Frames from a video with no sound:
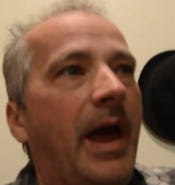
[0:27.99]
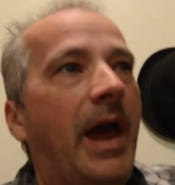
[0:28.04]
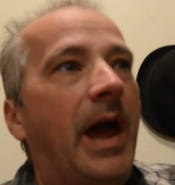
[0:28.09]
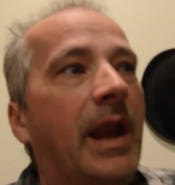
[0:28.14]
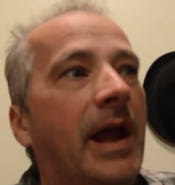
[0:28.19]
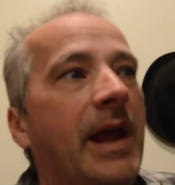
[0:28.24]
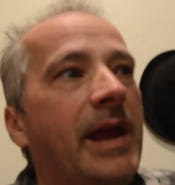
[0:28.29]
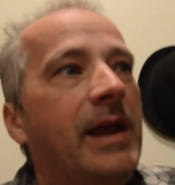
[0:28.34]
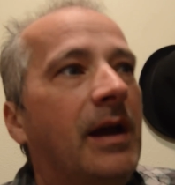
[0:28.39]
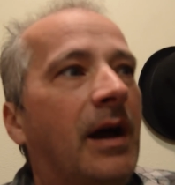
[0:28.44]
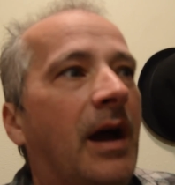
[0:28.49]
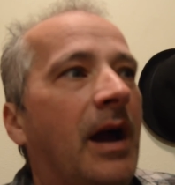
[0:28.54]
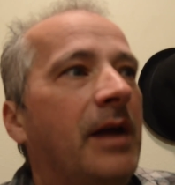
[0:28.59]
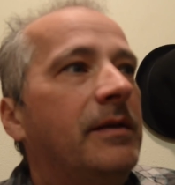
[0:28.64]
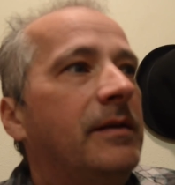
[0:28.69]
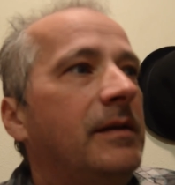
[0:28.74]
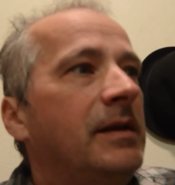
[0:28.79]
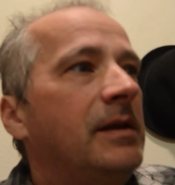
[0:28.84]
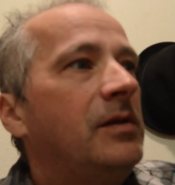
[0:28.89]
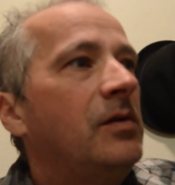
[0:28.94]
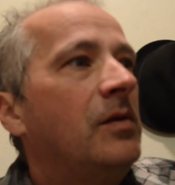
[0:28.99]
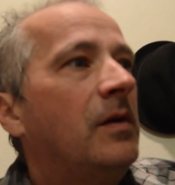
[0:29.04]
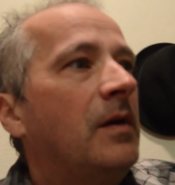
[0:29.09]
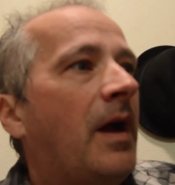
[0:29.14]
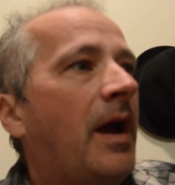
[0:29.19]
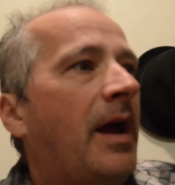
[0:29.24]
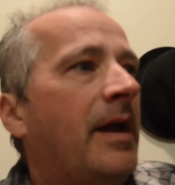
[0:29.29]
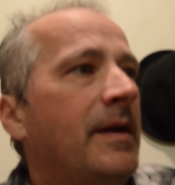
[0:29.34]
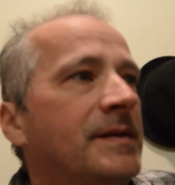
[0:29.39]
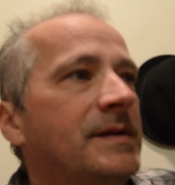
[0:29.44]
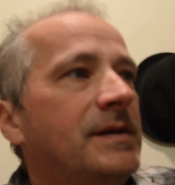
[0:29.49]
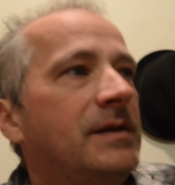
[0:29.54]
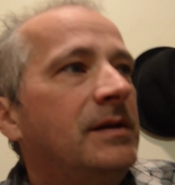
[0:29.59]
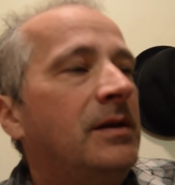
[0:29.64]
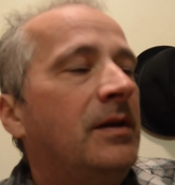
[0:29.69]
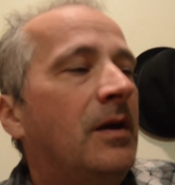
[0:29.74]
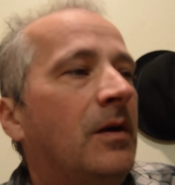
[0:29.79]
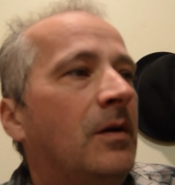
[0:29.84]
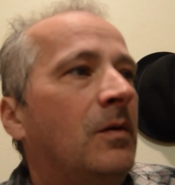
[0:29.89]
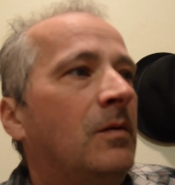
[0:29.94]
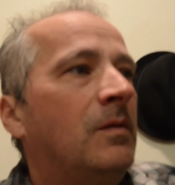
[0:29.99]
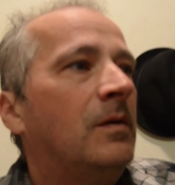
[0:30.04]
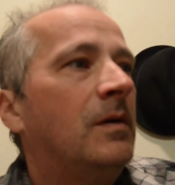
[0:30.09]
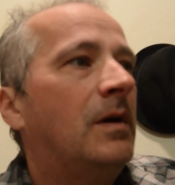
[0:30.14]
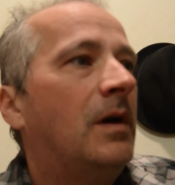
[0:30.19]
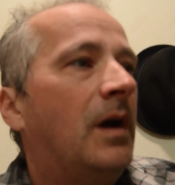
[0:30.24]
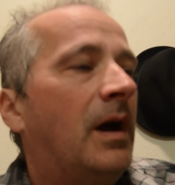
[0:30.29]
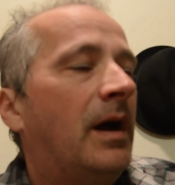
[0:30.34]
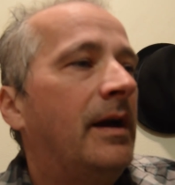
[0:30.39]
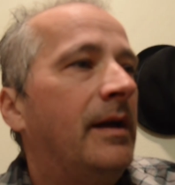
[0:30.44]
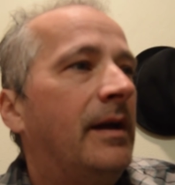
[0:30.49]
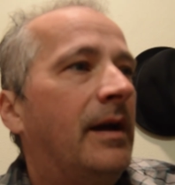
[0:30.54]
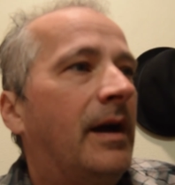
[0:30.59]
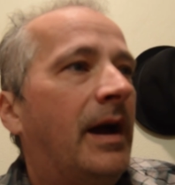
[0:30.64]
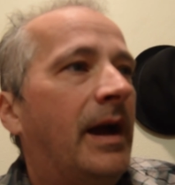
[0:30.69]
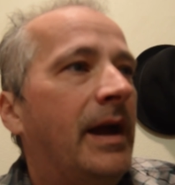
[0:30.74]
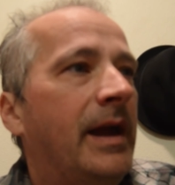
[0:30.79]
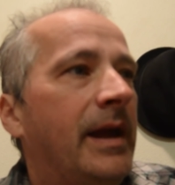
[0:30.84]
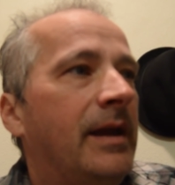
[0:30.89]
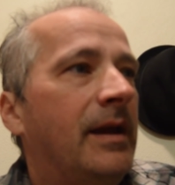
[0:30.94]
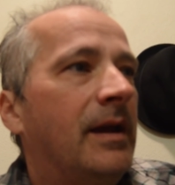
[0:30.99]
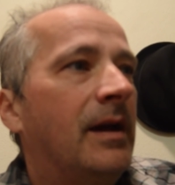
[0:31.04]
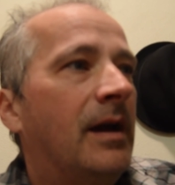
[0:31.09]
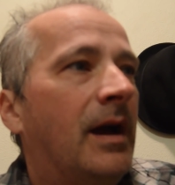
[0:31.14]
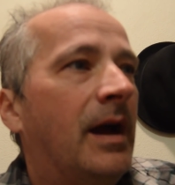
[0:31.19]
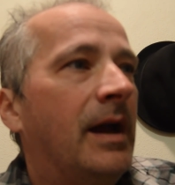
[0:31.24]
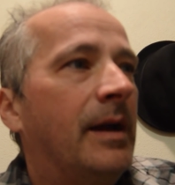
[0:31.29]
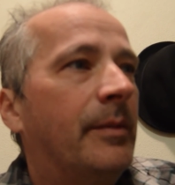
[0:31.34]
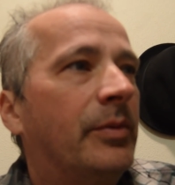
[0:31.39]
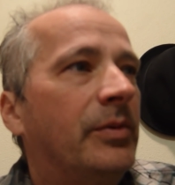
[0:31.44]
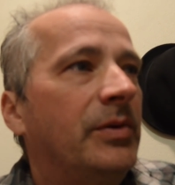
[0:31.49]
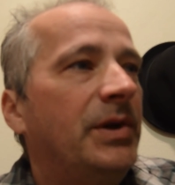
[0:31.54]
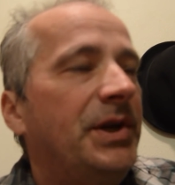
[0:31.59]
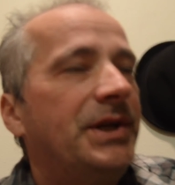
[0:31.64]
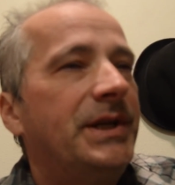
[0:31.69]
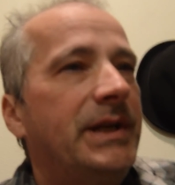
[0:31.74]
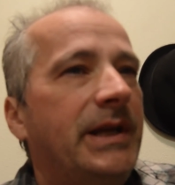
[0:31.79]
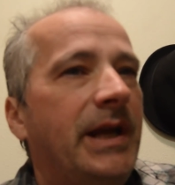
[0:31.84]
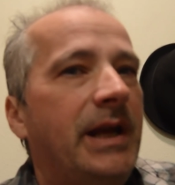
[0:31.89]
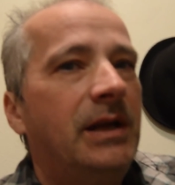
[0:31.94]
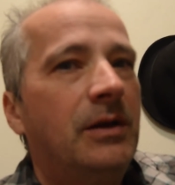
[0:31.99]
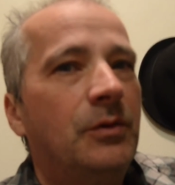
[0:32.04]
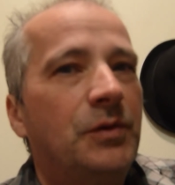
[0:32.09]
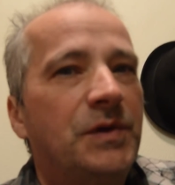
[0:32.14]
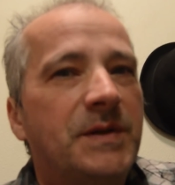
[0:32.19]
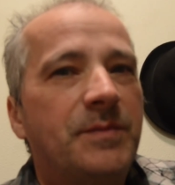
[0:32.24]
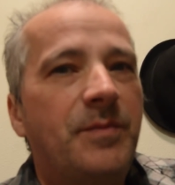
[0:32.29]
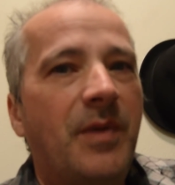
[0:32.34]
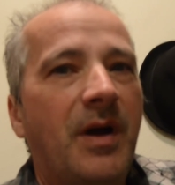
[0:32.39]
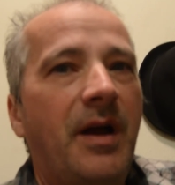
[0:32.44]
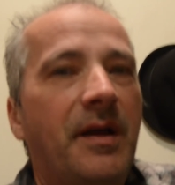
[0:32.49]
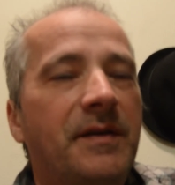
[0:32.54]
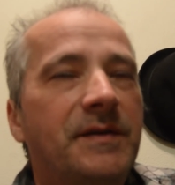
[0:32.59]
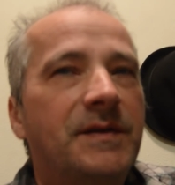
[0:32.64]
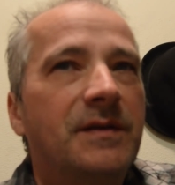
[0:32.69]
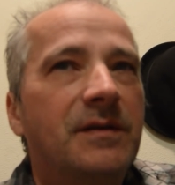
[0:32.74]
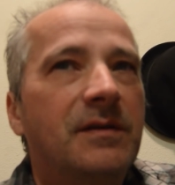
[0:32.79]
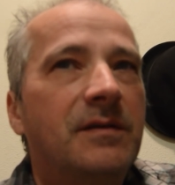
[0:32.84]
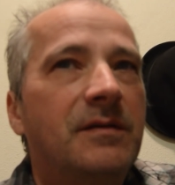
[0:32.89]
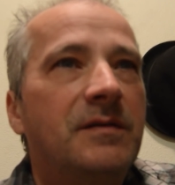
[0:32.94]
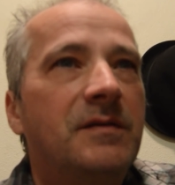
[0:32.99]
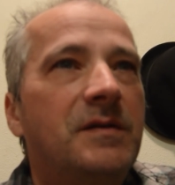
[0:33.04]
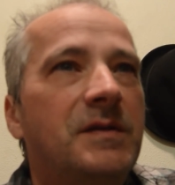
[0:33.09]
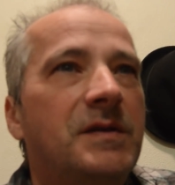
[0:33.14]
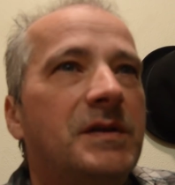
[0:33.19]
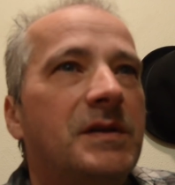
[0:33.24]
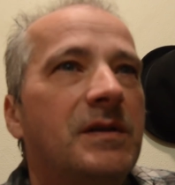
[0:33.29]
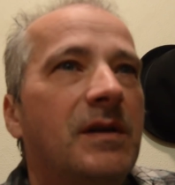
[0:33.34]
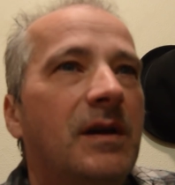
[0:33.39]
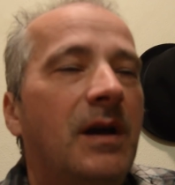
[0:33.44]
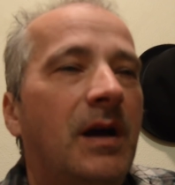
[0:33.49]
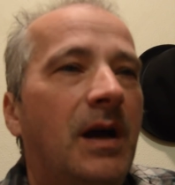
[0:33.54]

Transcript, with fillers: And I, I think you guys, you know, I, I, I appreciate your responses.